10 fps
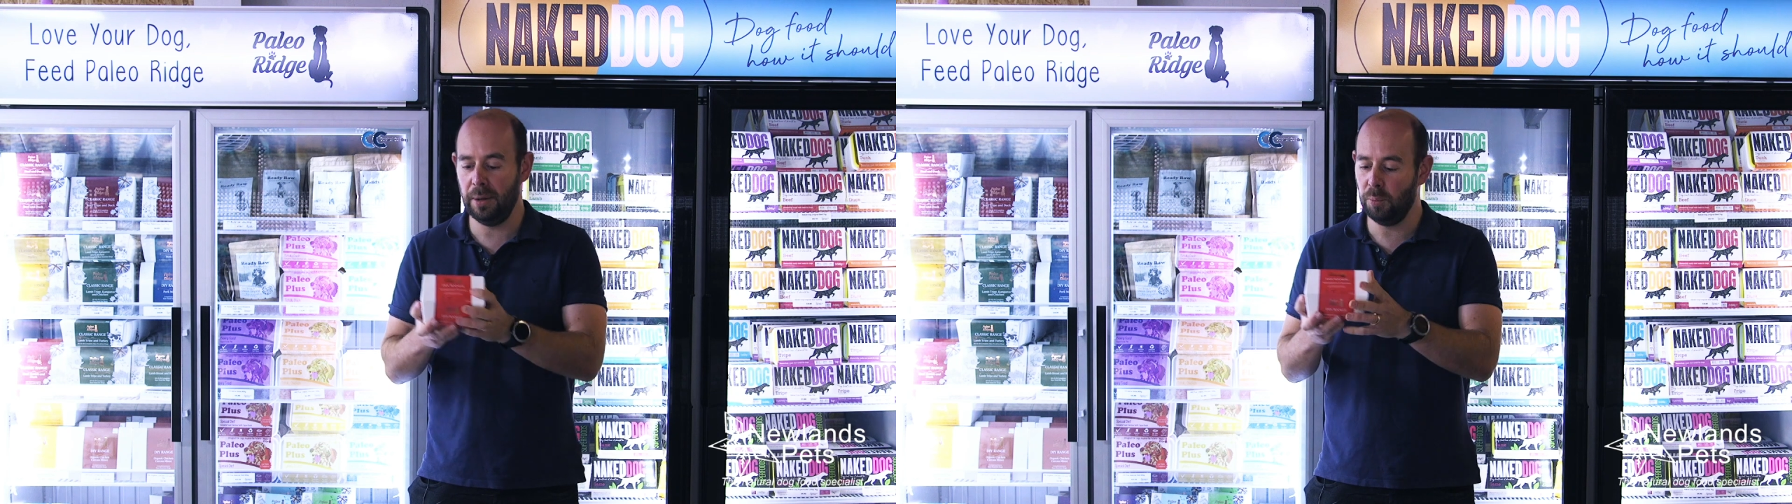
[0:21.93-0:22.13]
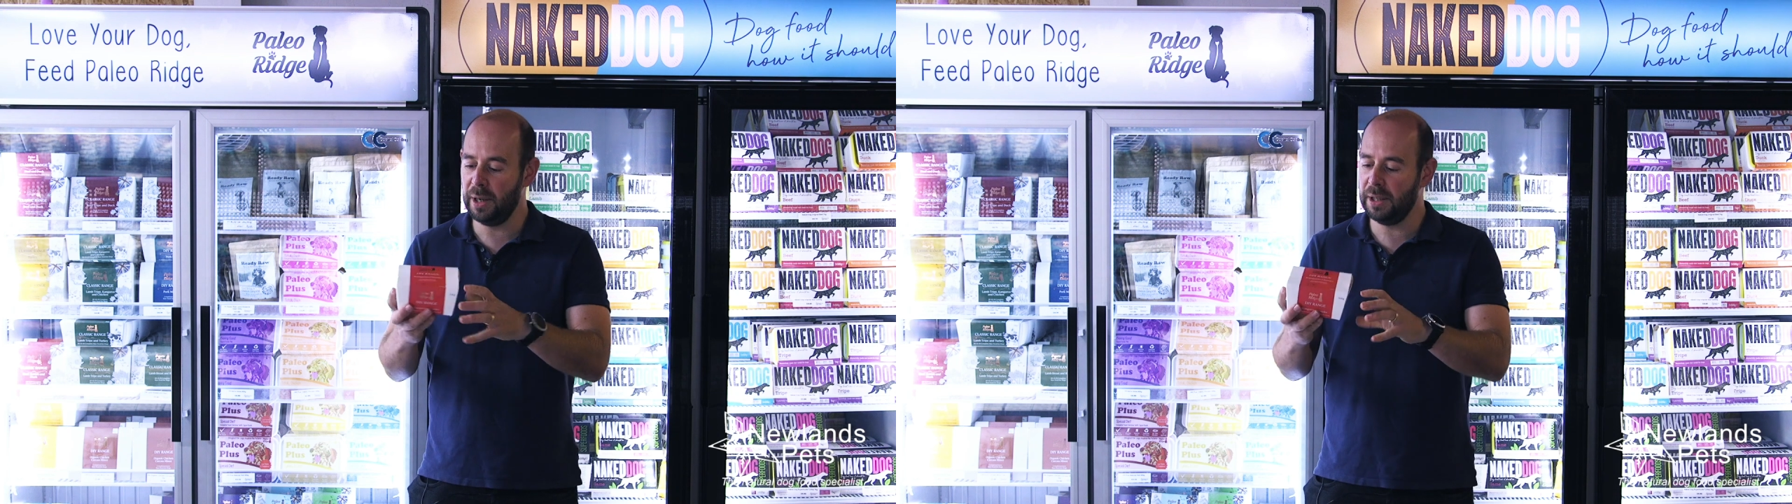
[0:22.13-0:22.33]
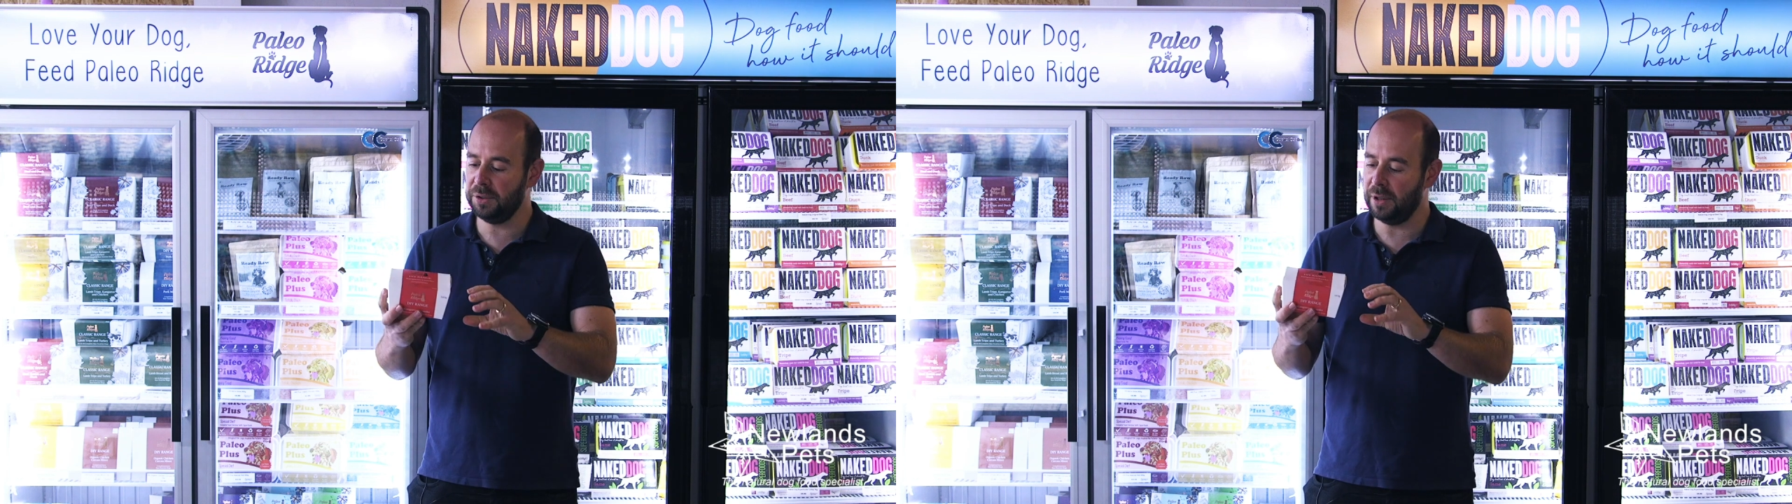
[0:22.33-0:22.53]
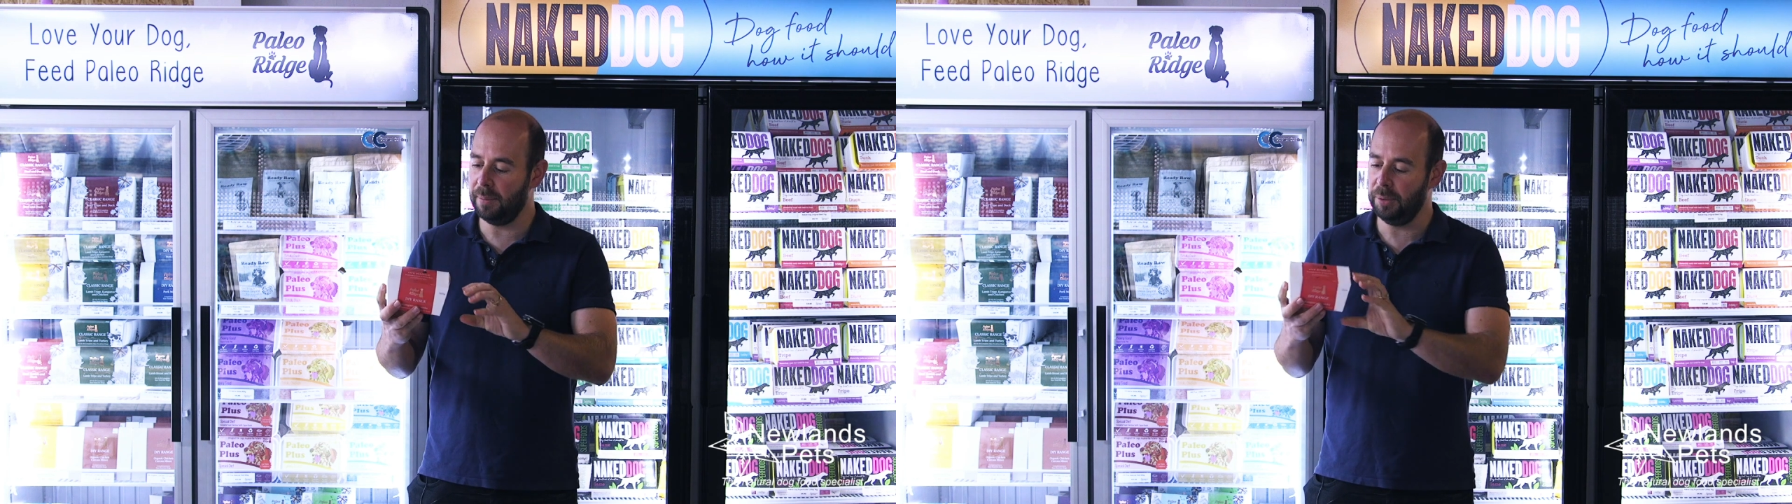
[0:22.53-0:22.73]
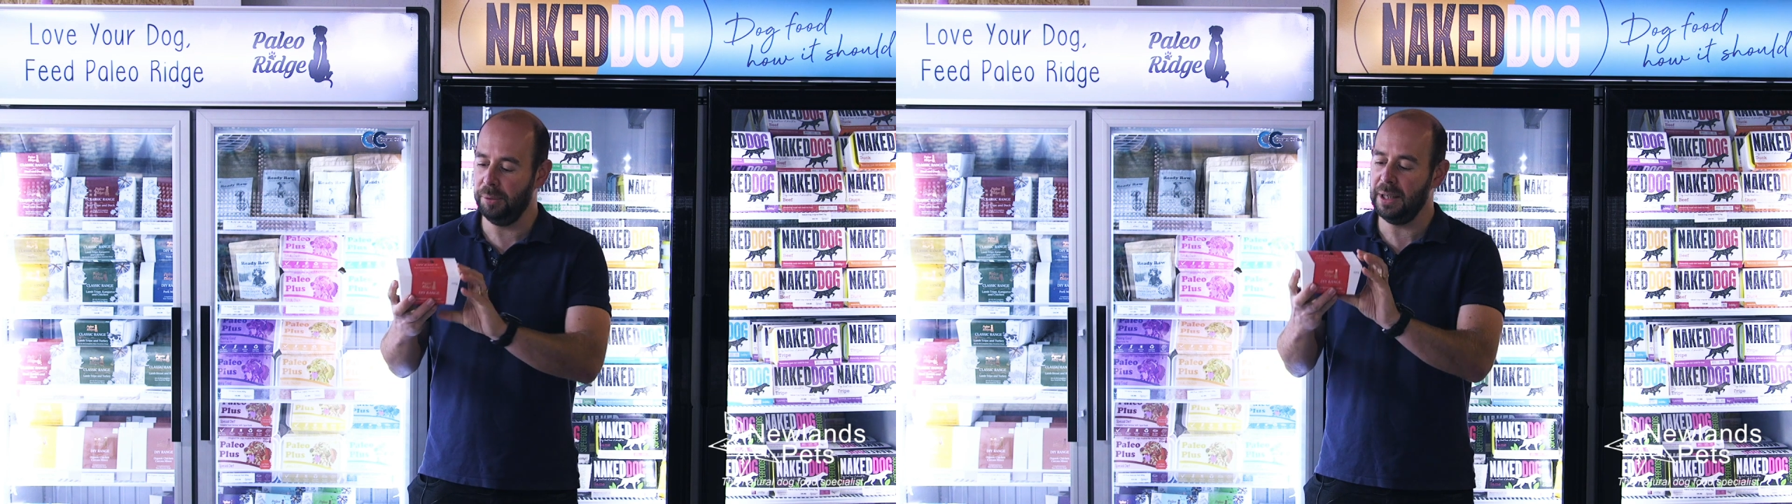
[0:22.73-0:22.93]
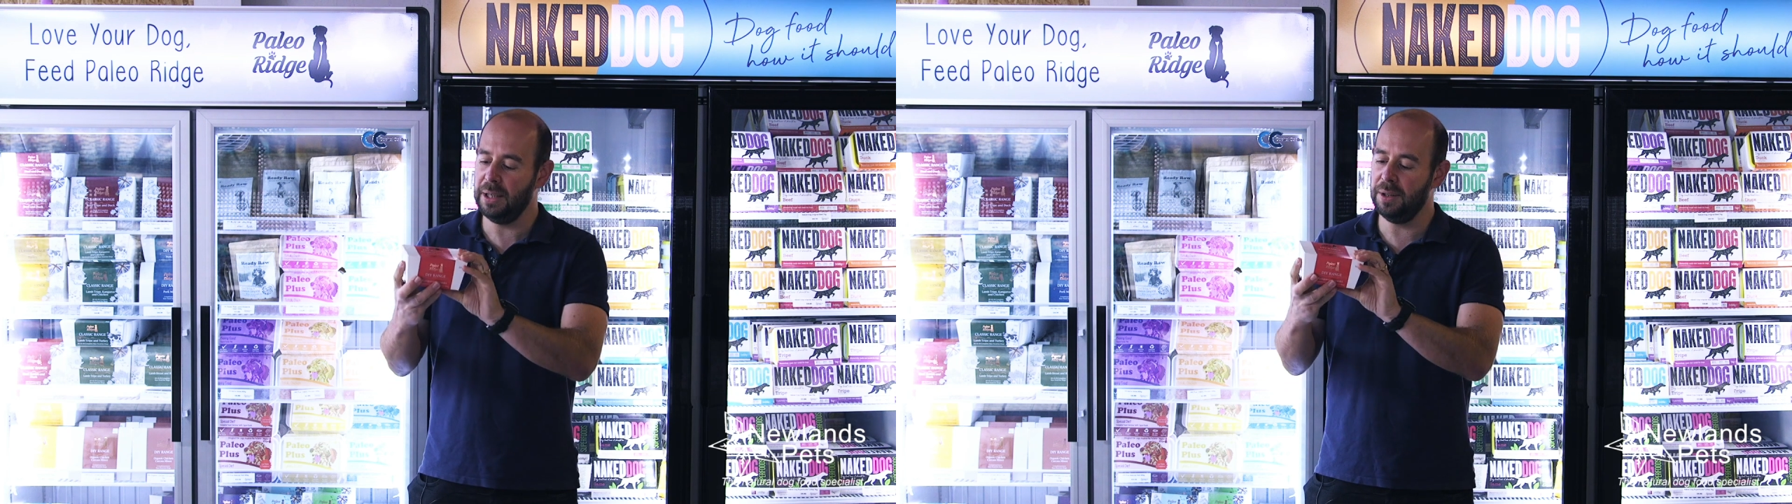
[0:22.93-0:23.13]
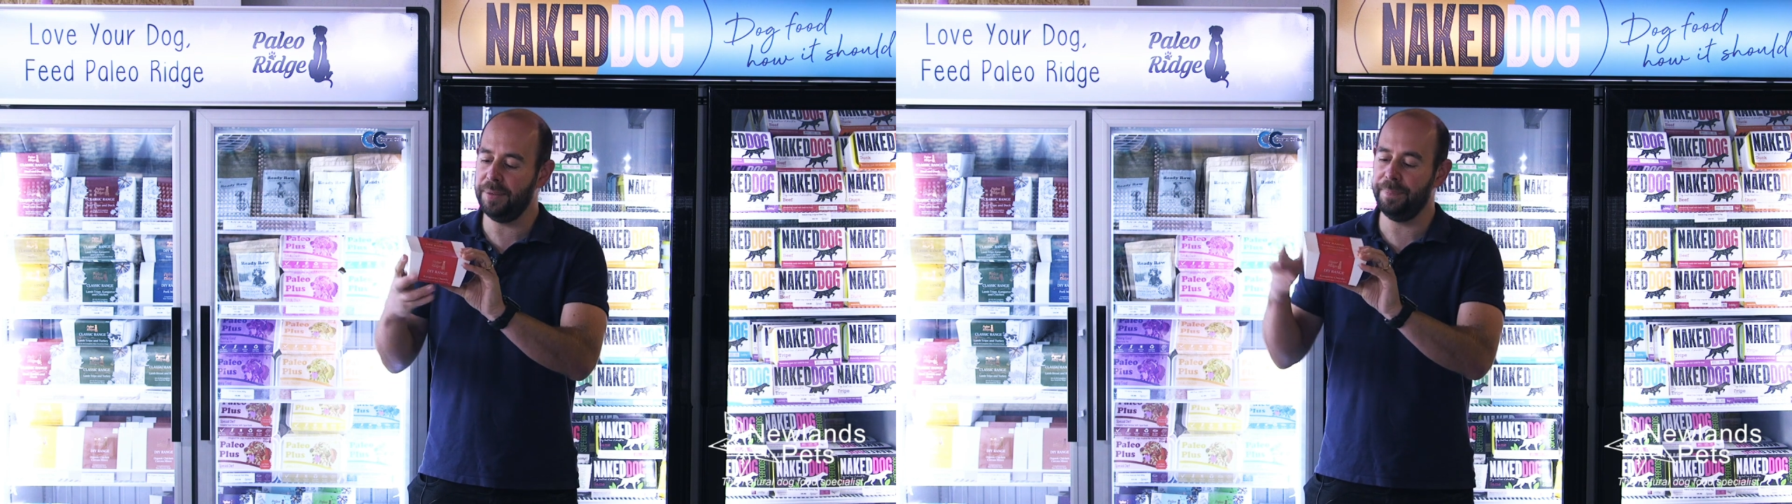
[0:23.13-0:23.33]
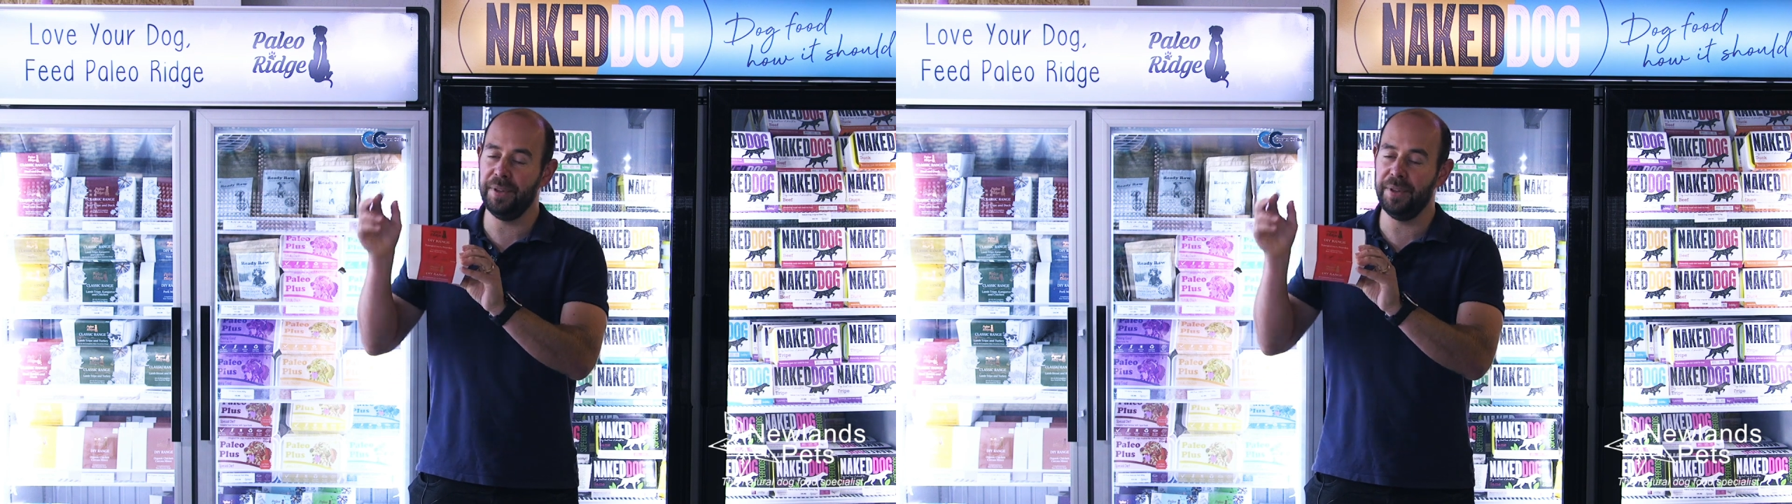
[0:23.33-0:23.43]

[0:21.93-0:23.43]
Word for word: and one example is